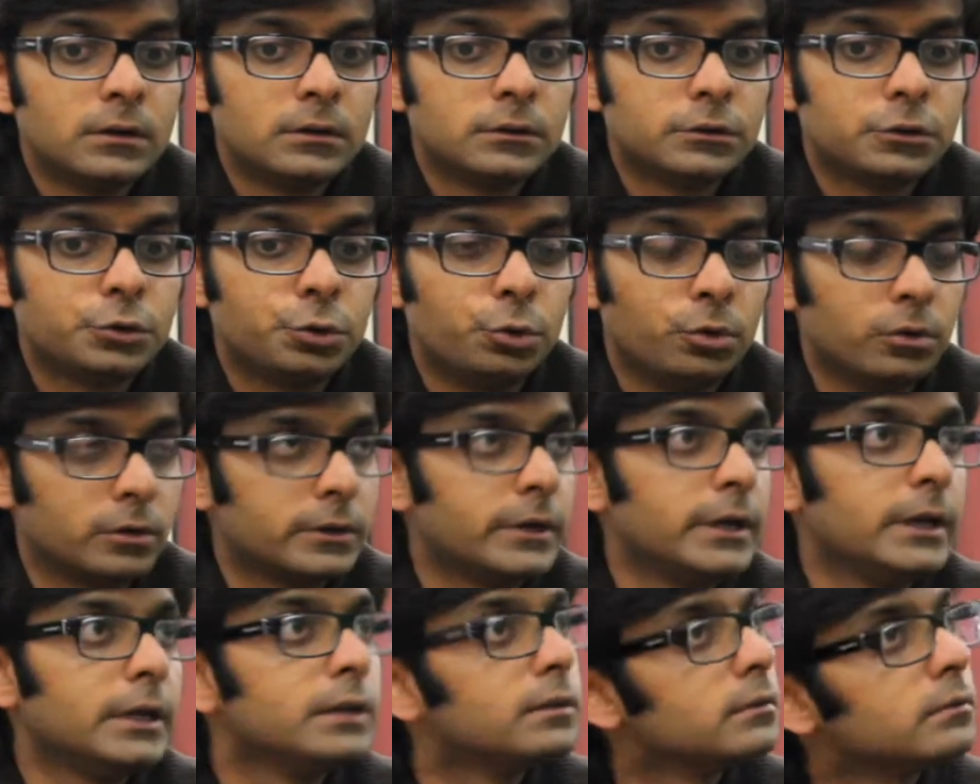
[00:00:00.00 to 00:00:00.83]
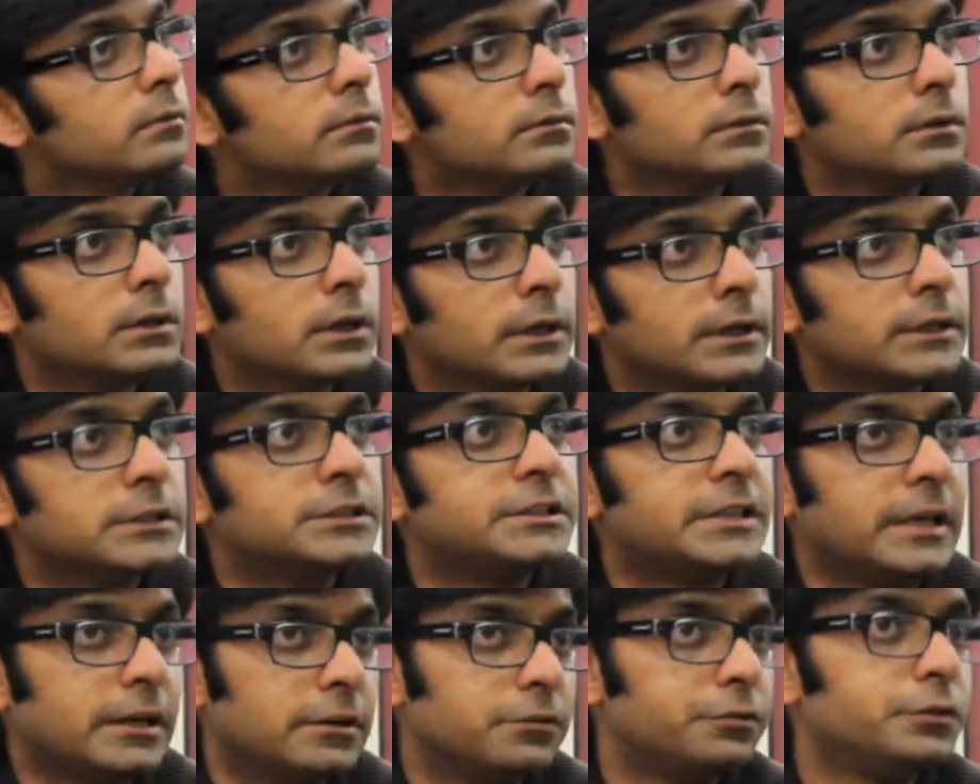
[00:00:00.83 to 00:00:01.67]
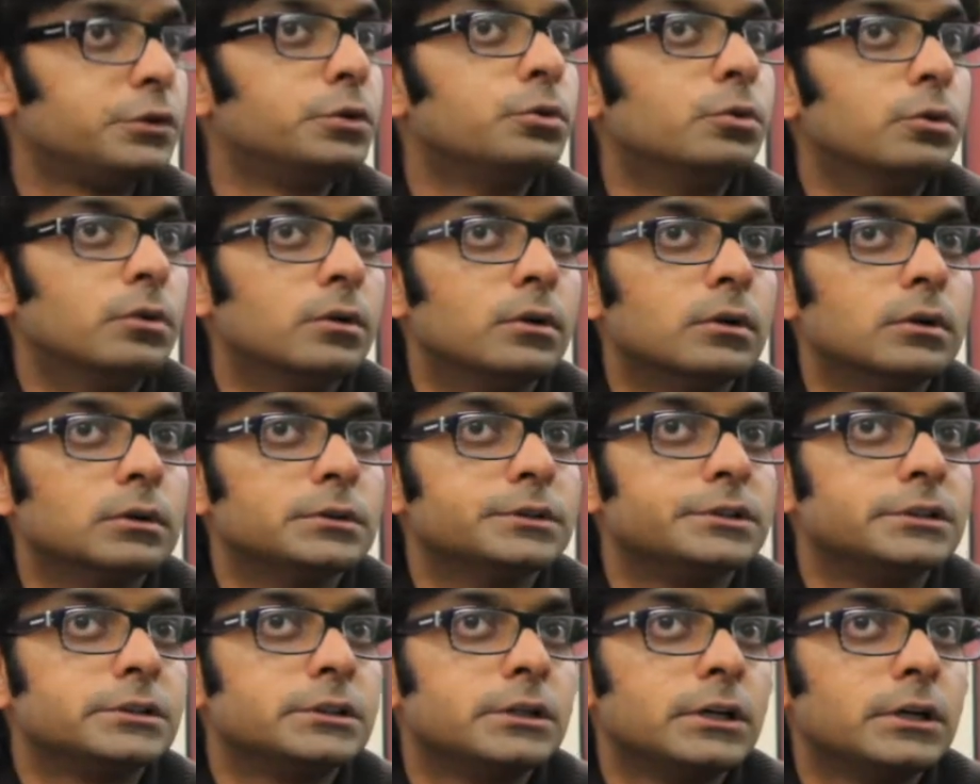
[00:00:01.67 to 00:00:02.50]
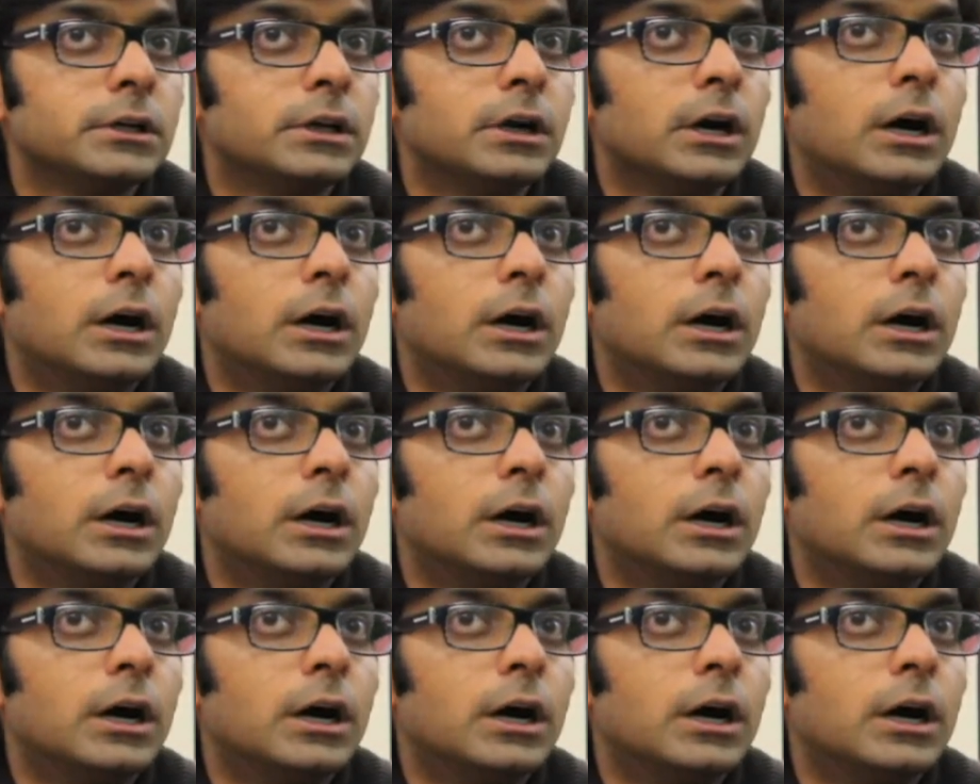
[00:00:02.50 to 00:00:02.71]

toolkit, like a set of tools,